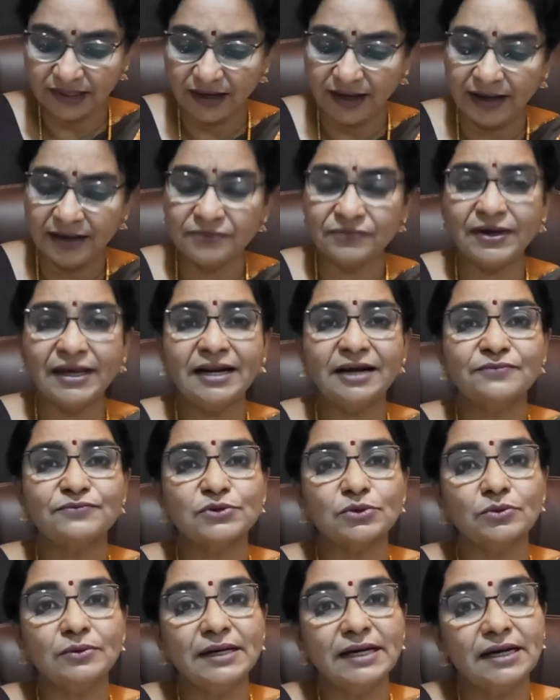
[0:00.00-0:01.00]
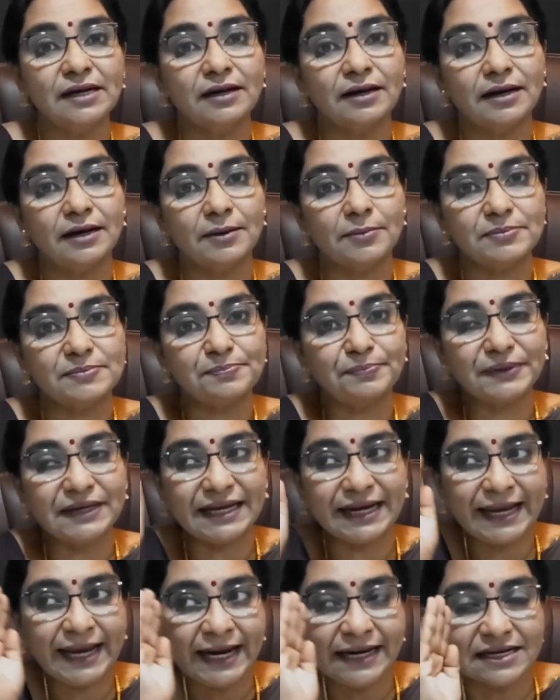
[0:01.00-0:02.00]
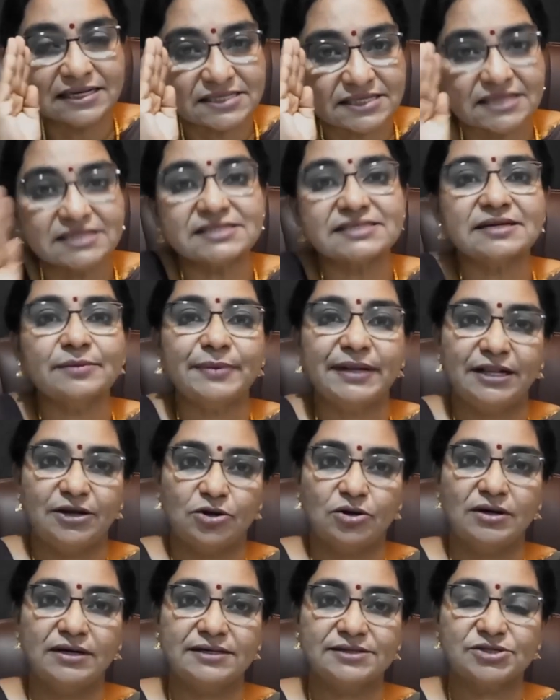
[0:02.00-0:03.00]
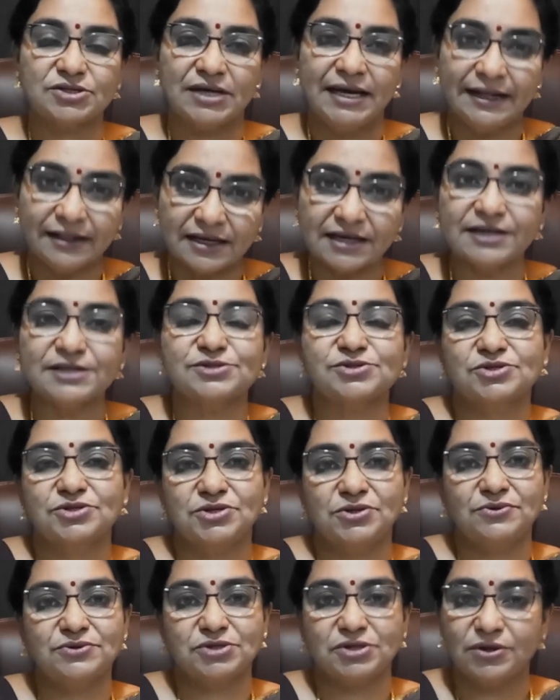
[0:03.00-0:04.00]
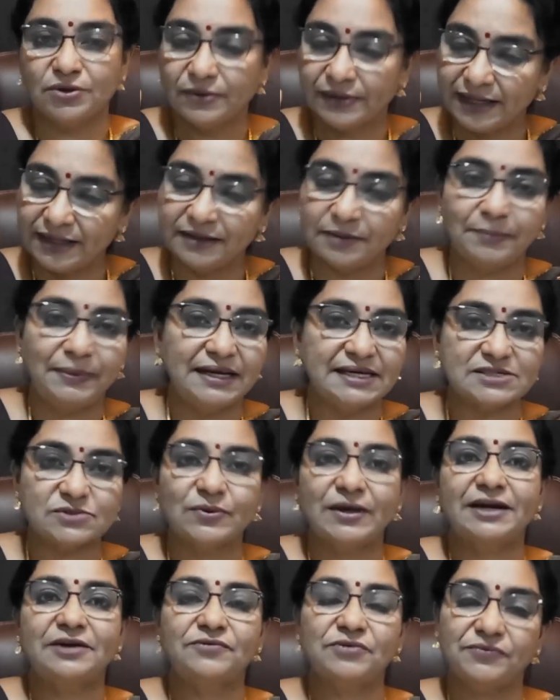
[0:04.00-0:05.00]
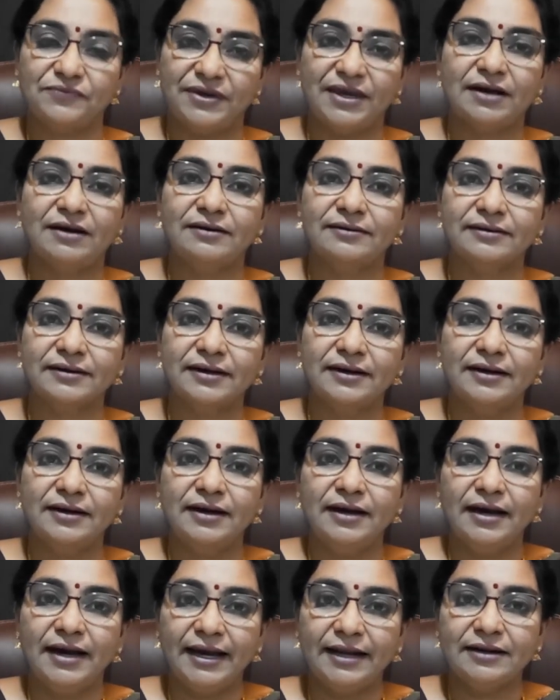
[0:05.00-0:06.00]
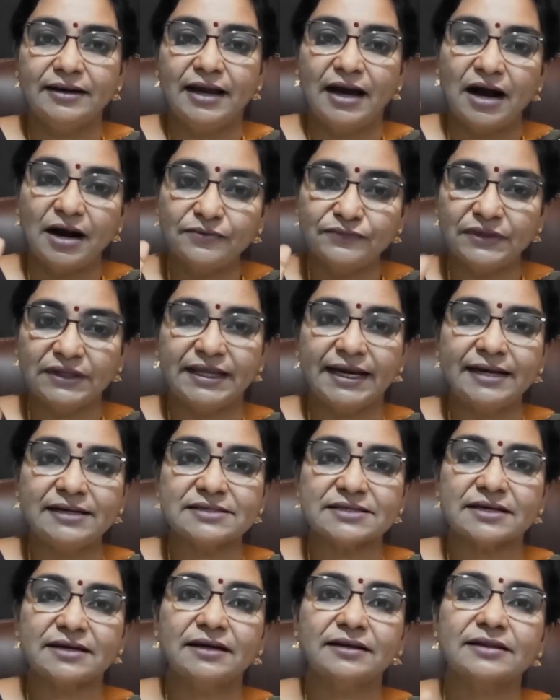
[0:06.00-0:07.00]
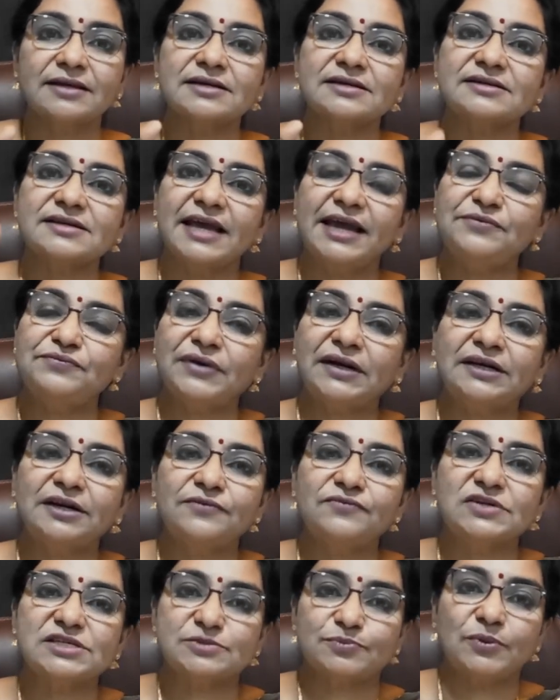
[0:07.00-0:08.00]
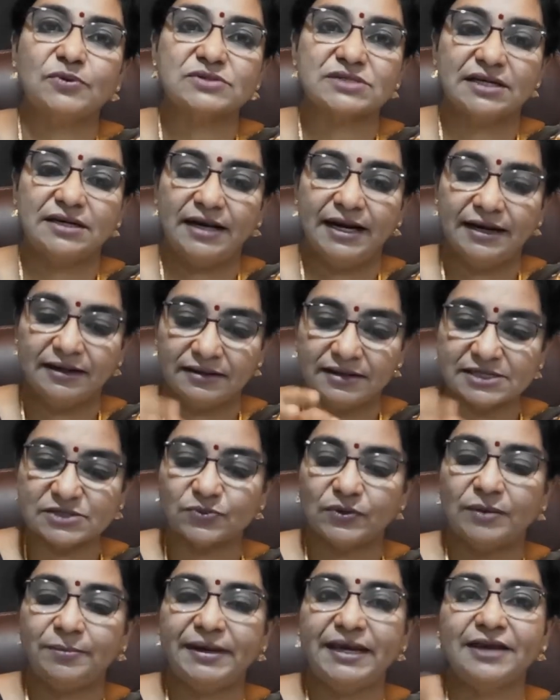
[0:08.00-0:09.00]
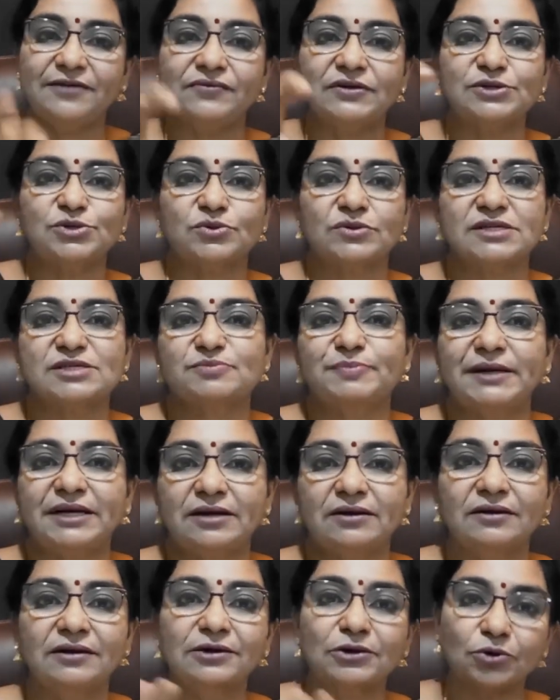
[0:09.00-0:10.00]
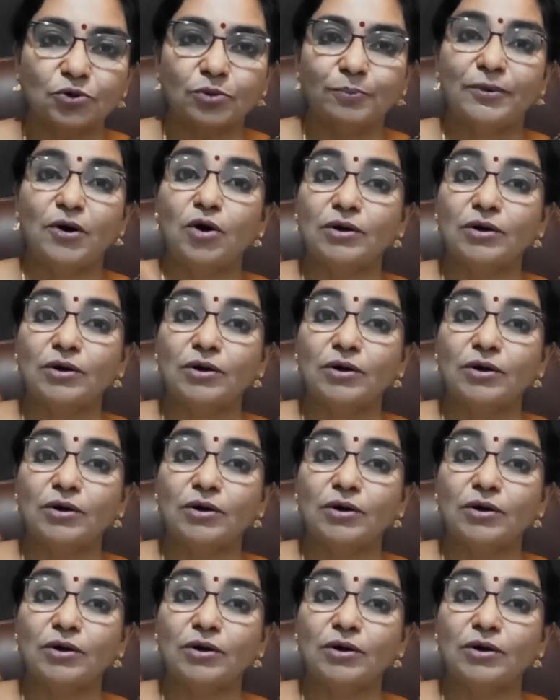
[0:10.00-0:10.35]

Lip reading: and we'll have to create a system in the college, in the institution or in the place wherever we are. And after that, the effective disposal, and this will be given to this particular group,